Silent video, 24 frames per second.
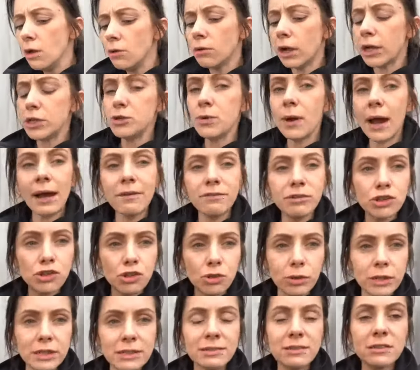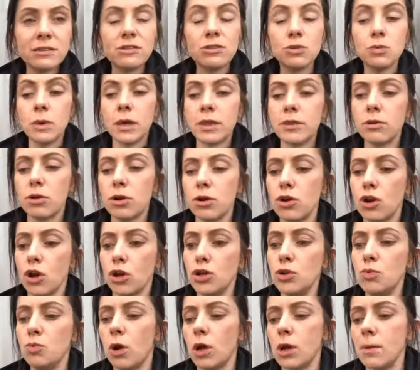Right, you have a choice as to whether or
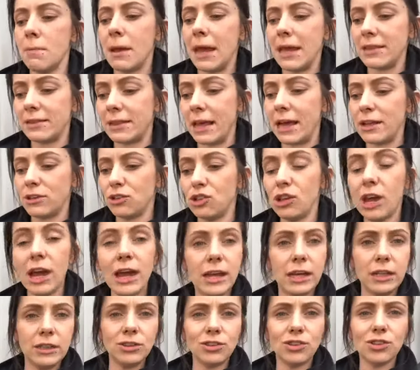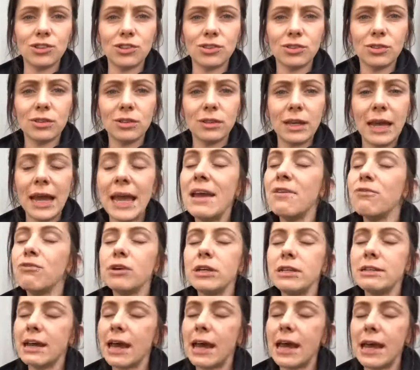not you want to make that change.
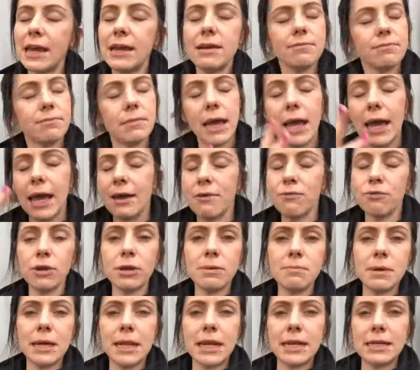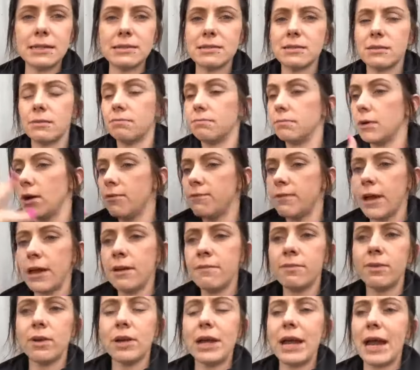Every day, every minute of
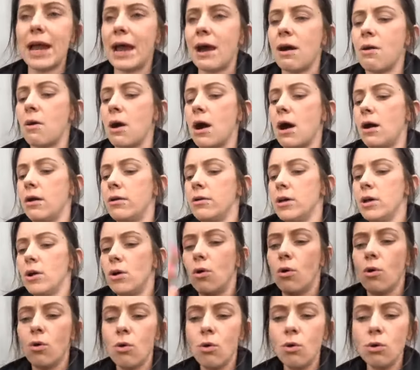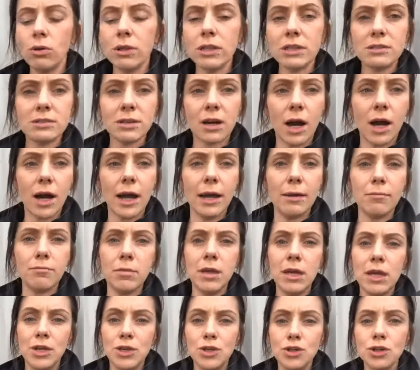every hour, all the time,
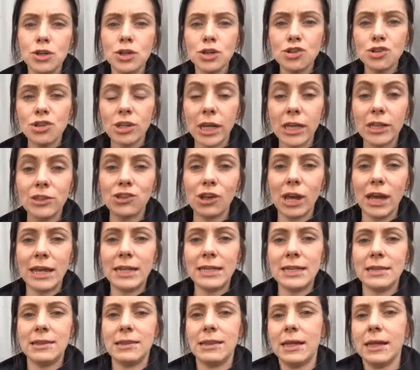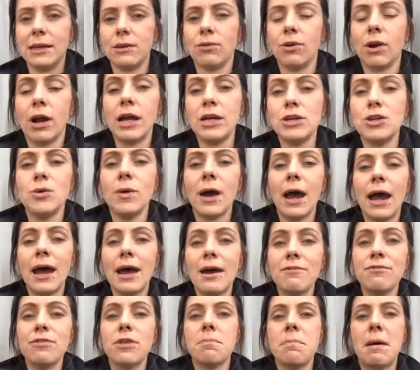you can change anything, right? You
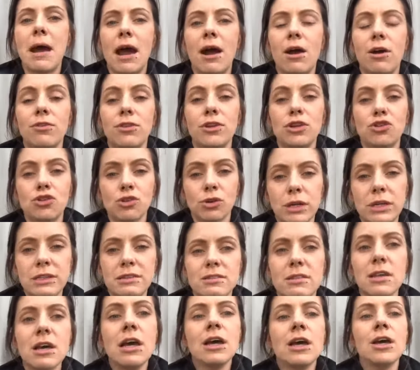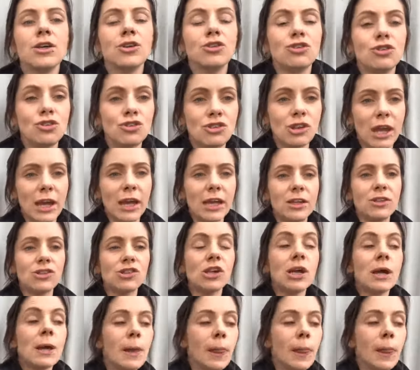have the power and the choice to change